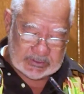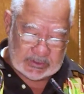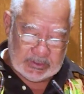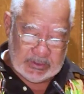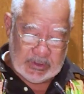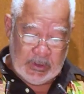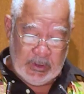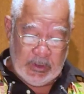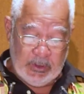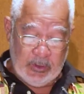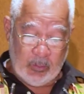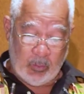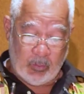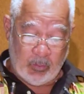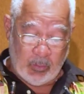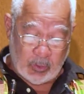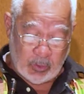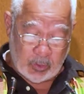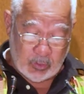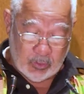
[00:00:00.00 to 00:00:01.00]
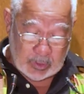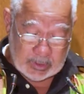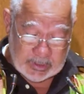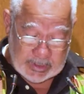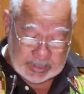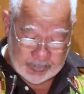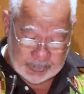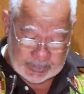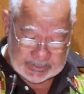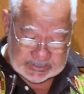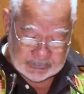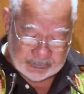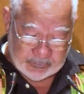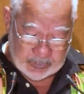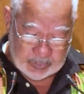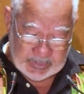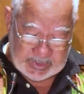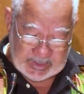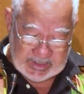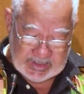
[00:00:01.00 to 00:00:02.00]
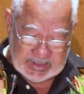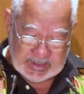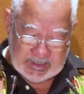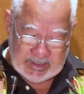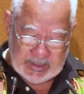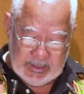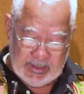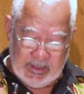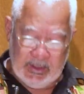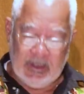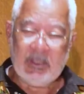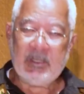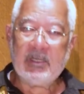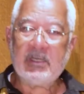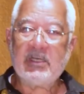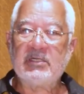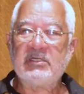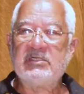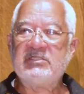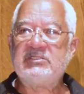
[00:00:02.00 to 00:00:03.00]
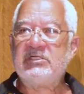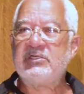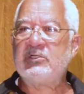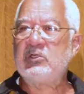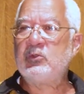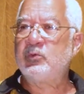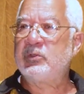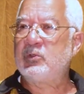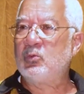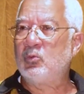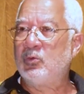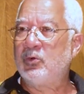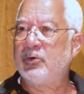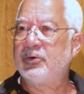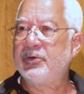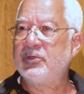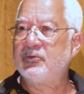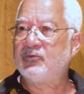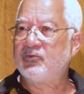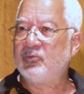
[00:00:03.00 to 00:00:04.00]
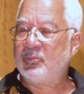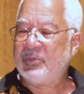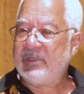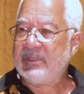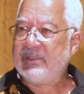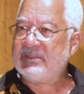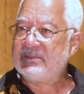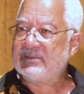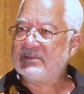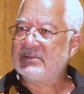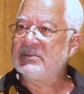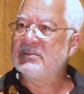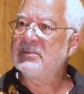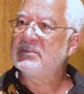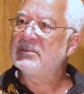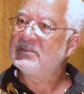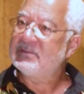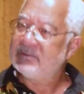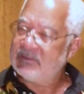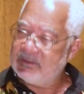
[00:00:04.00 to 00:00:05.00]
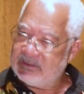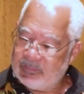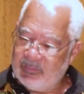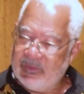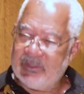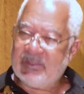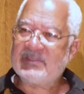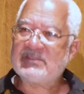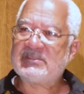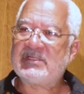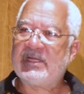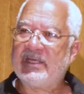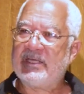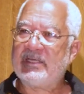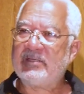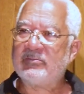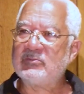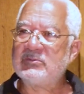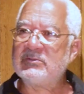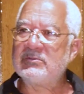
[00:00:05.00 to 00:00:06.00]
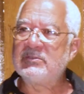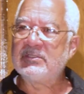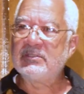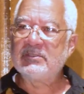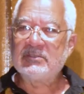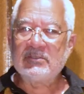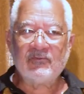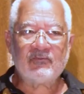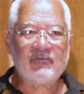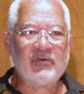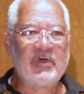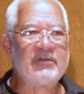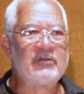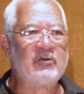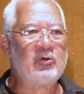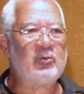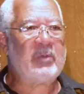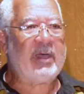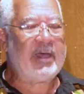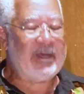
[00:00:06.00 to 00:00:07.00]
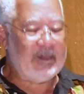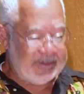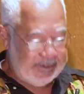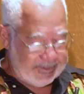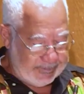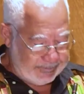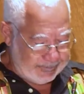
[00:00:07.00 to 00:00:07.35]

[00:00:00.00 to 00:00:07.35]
a moral compass for me and a genuine warrior for peace. Speak his name, Father O'Malley.